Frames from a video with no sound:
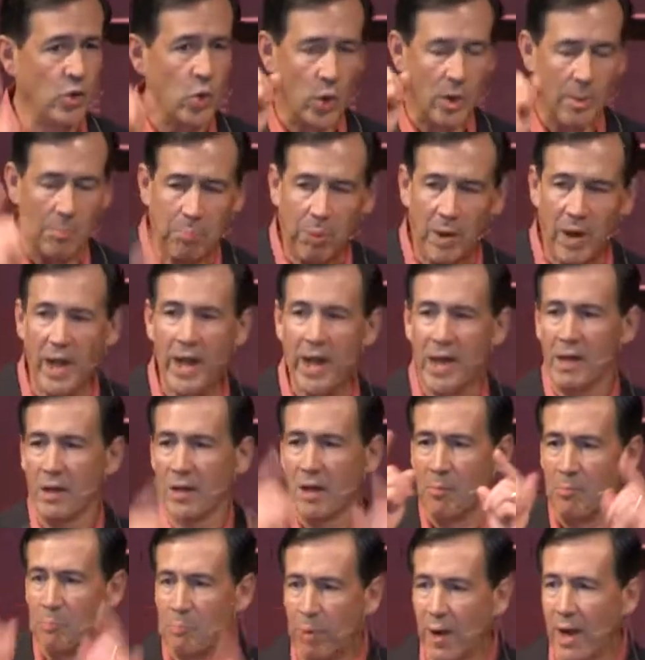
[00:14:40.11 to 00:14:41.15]
to complain,
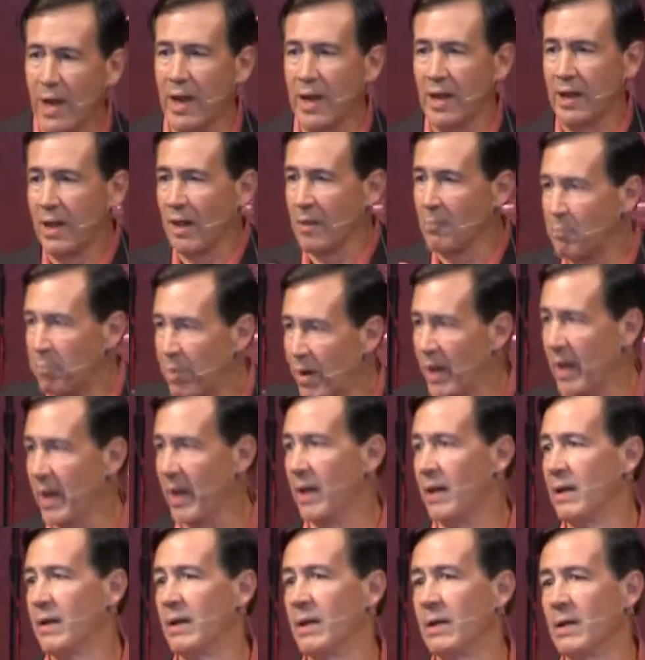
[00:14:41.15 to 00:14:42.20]
complain,
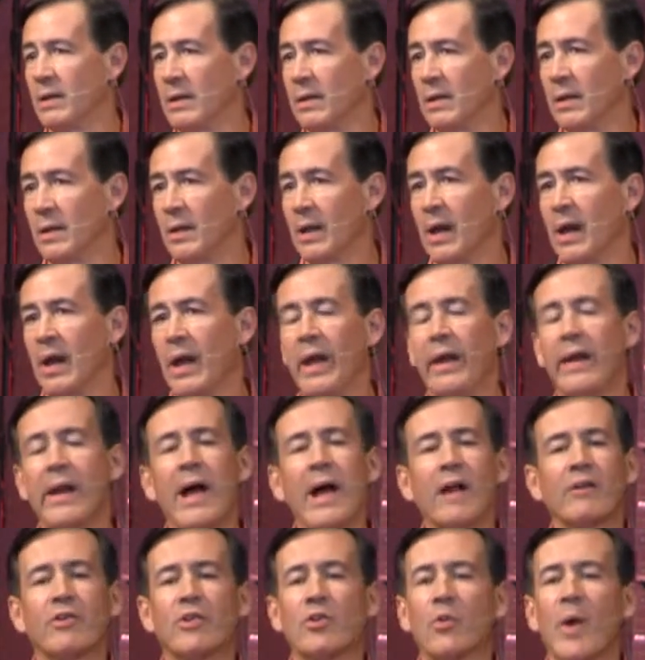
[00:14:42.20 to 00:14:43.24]
complain, and
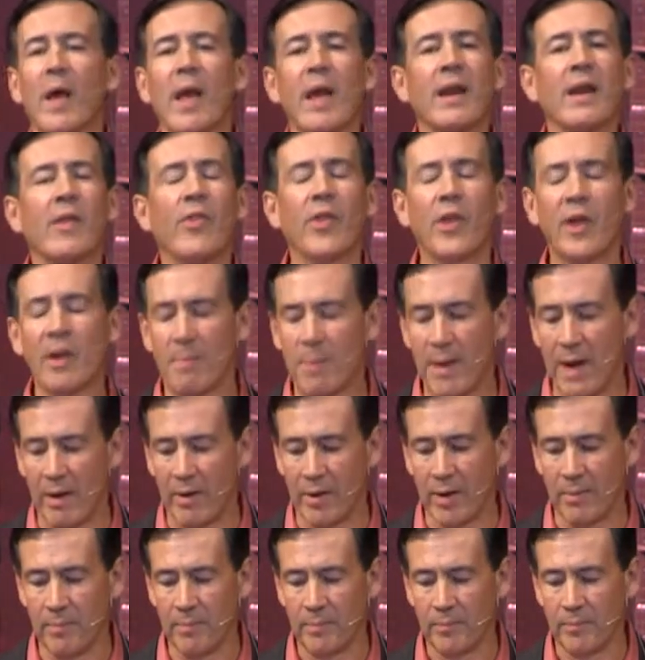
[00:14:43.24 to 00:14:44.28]
not do anything
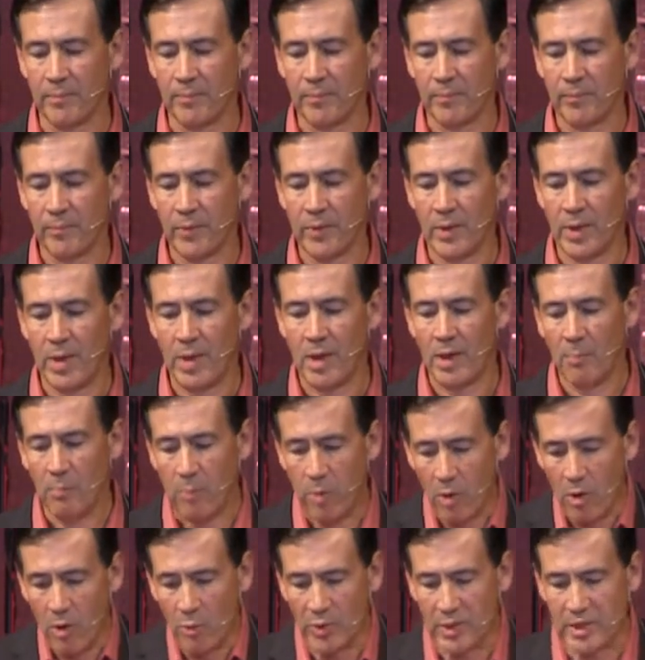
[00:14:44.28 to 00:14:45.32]
about it.
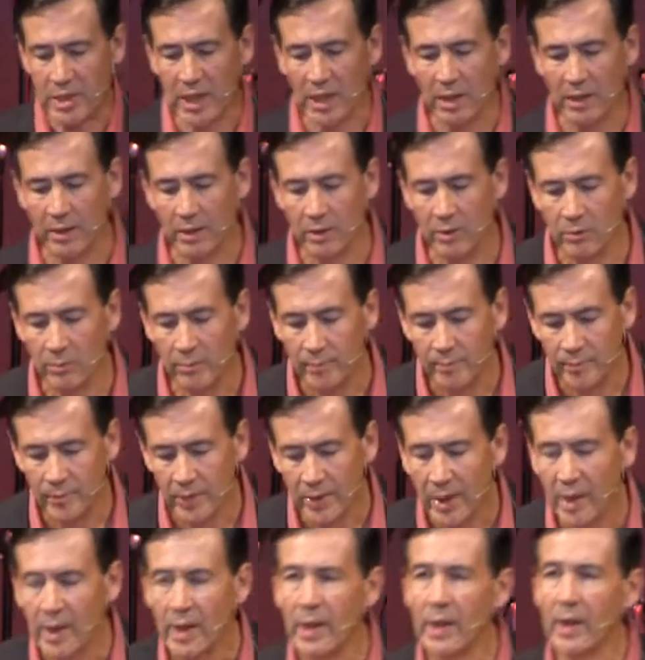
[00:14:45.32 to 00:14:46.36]
Paul would tell you
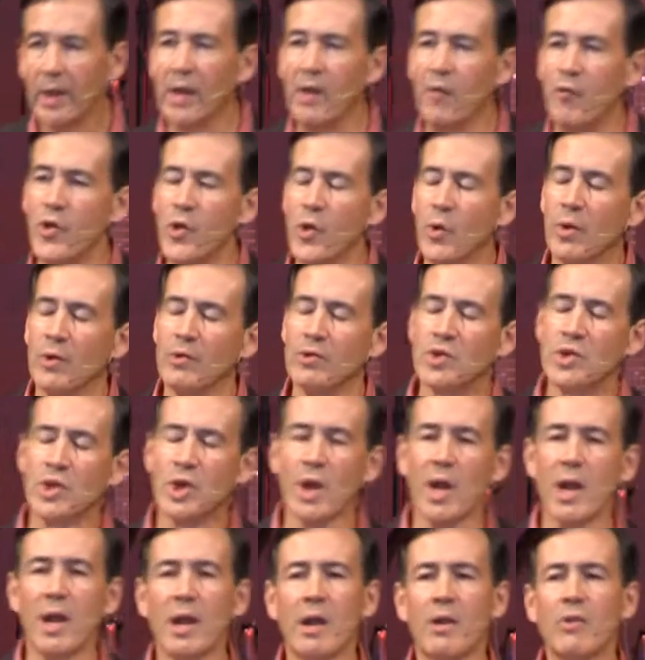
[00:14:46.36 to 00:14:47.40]
if you can
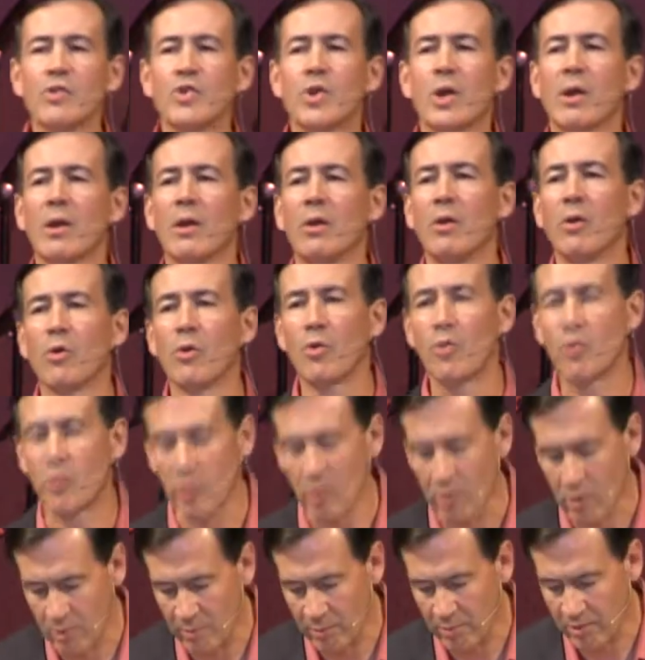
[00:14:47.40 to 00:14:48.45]
change your
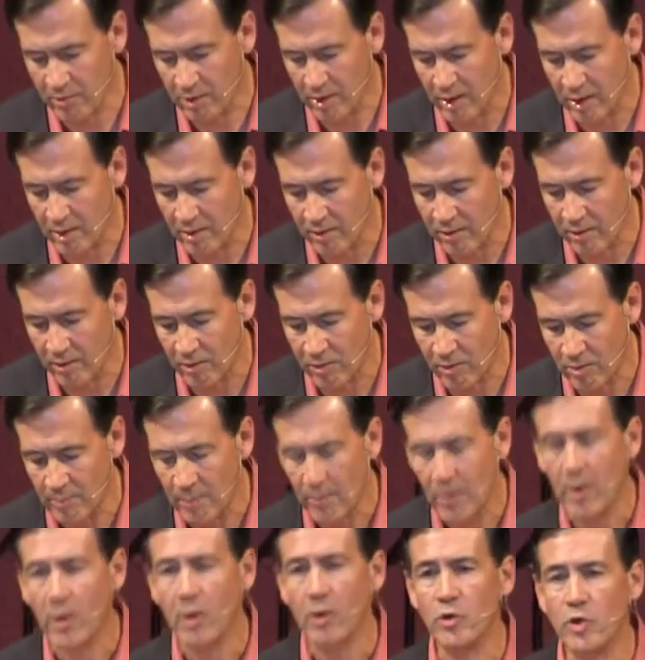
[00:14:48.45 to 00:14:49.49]
circumstances,
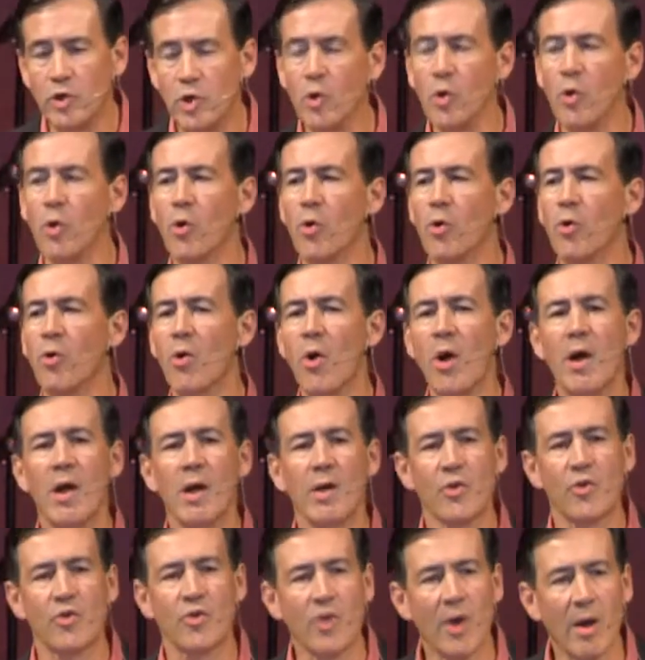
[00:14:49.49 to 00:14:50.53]
do
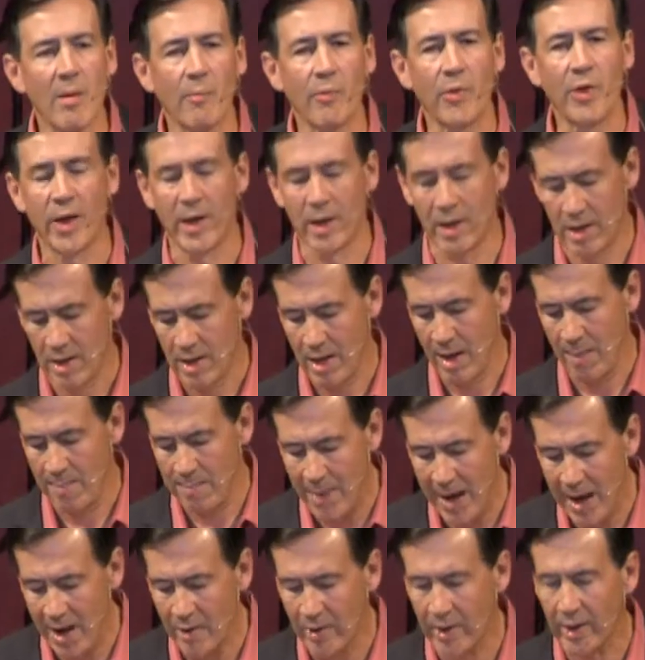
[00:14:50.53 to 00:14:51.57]
something
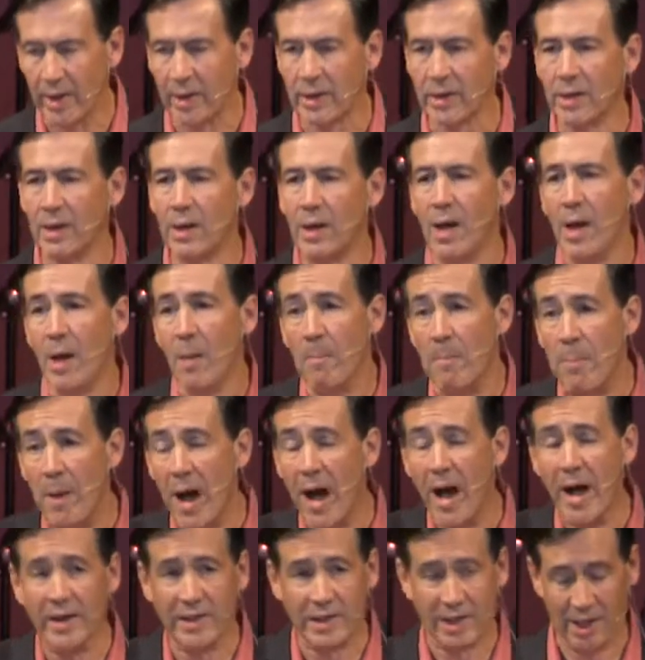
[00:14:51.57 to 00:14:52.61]
about it.
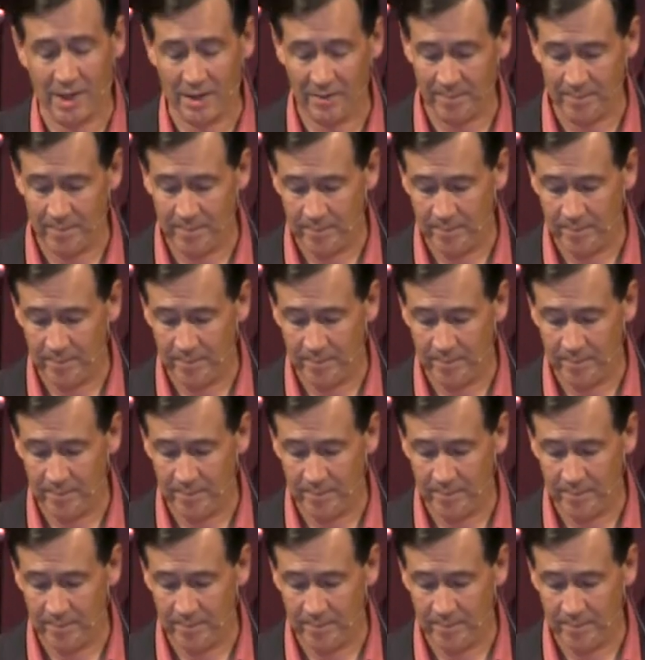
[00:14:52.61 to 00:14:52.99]
But